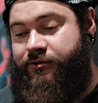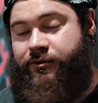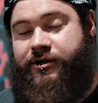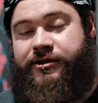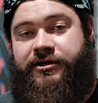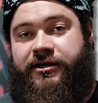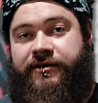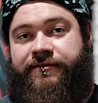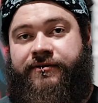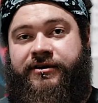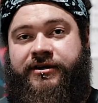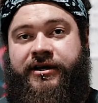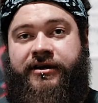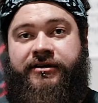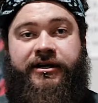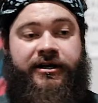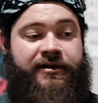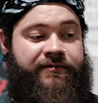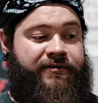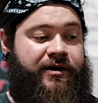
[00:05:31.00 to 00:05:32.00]
with a different
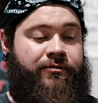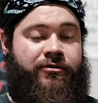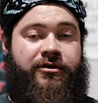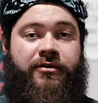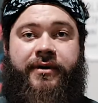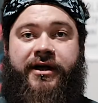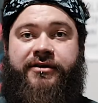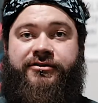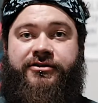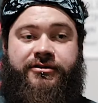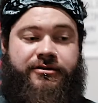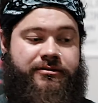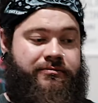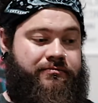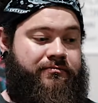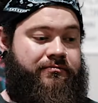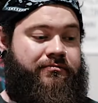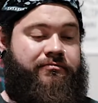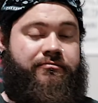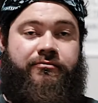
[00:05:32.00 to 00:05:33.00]
technique. If they want to bench
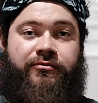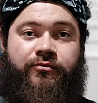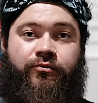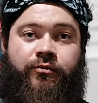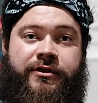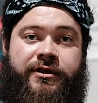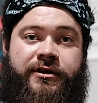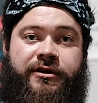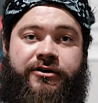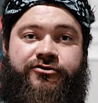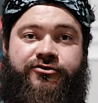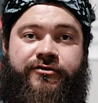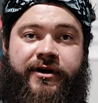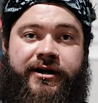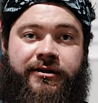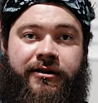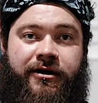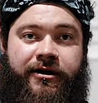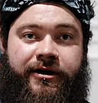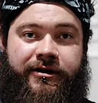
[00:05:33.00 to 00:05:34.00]
within a
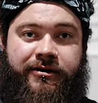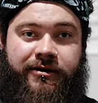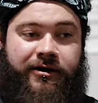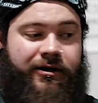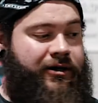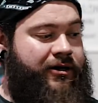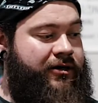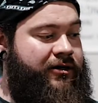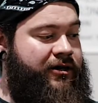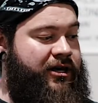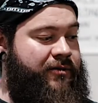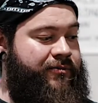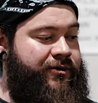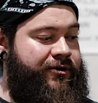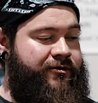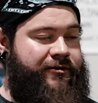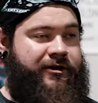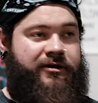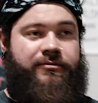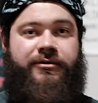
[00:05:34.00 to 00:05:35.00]
straight line, keeping
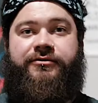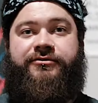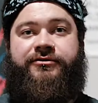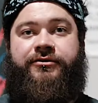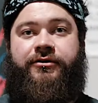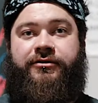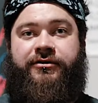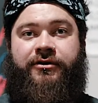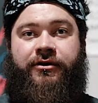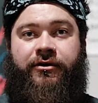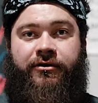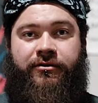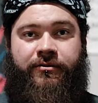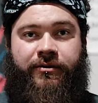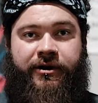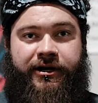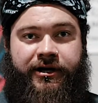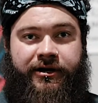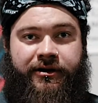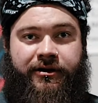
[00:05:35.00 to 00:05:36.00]
your elbows tucked the whole
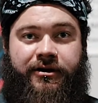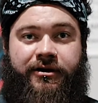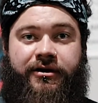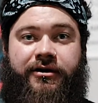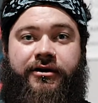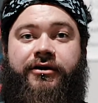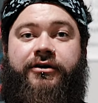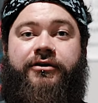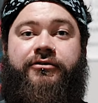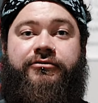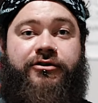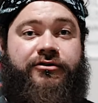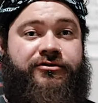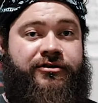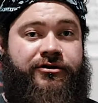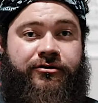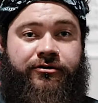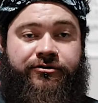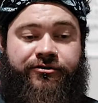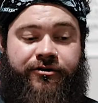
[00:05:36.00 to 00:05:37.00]
way, using
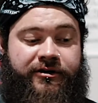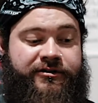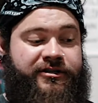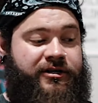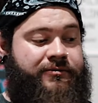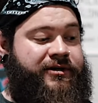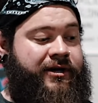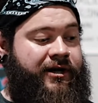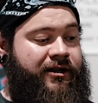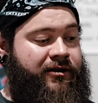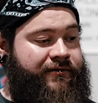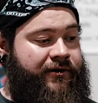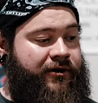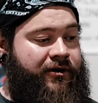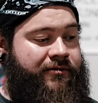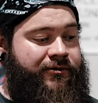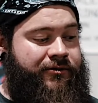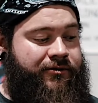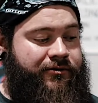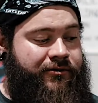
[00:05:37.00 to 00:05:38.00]
your triceps a hell of a lot
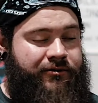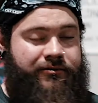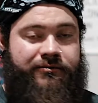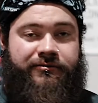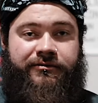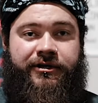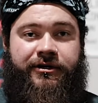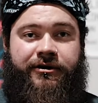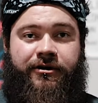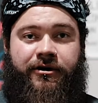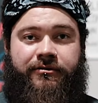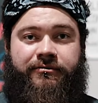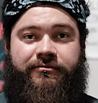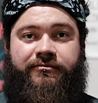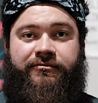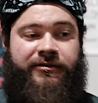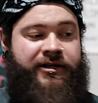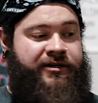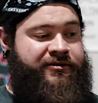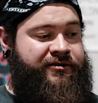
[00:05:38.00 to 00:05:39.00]
more. You're
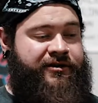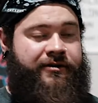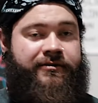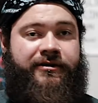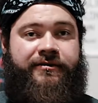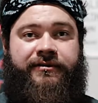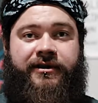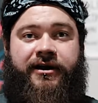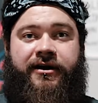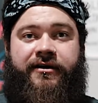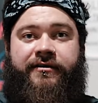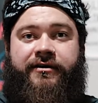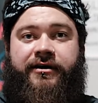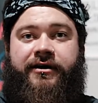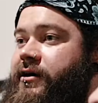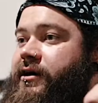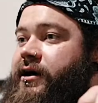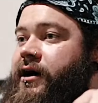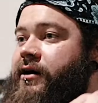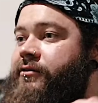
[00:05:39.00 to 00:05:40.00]
not necessarily flaring
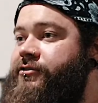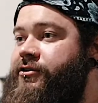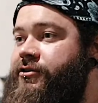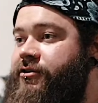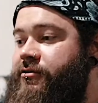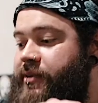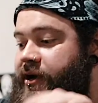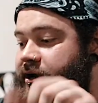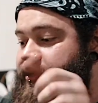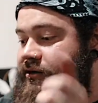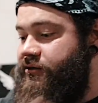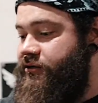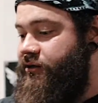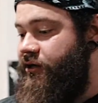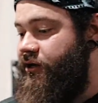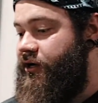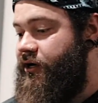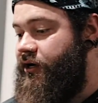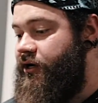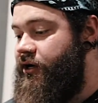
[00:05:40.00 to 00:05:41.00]
out into your pecs,
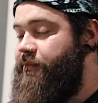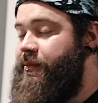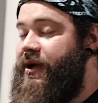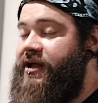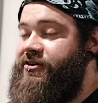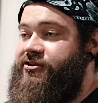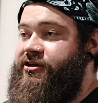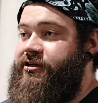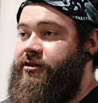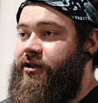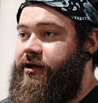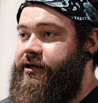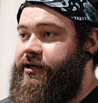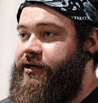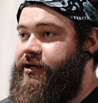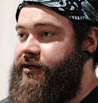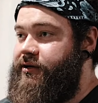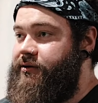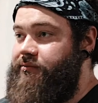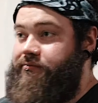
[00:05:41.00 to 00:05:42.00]
benching like
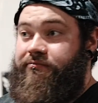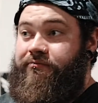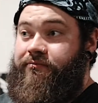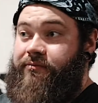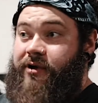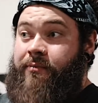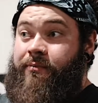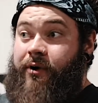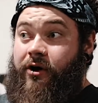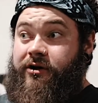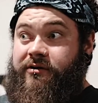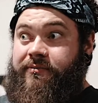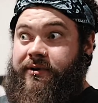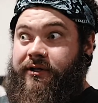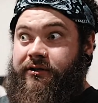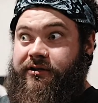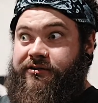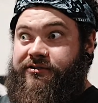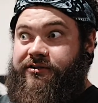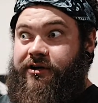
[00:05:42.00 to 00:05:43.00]
a
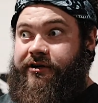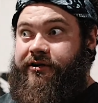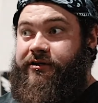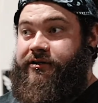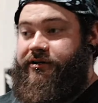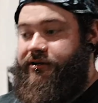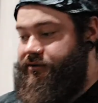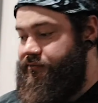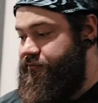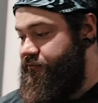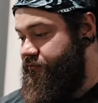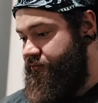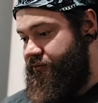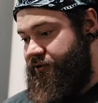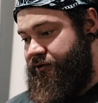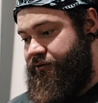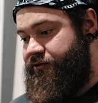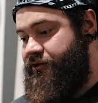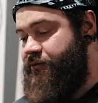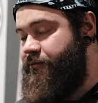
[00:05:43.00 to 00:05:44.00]
bodybuilder style, you know.
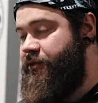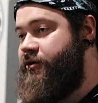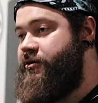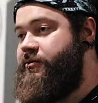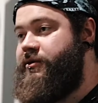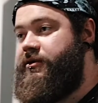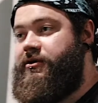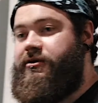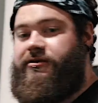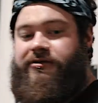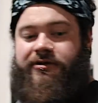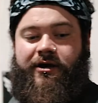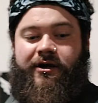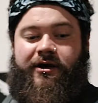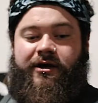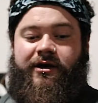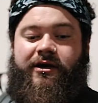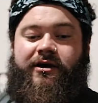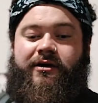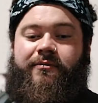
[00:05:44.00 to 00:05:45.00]
You'll see bodybuilders
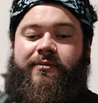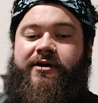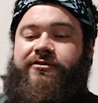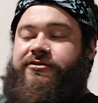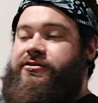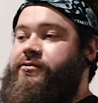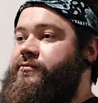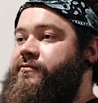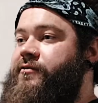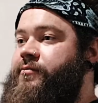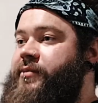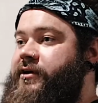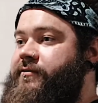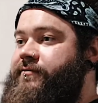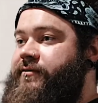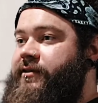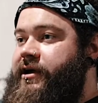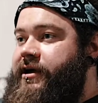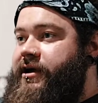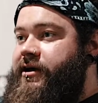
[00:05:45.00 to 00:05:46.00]
benching with a big
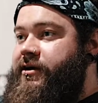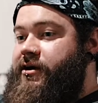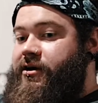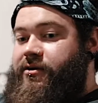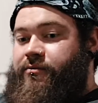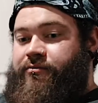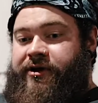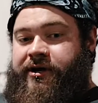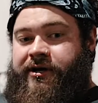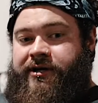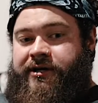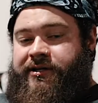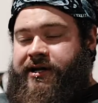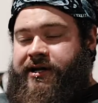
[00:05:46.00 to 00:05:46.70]
flare, bringing it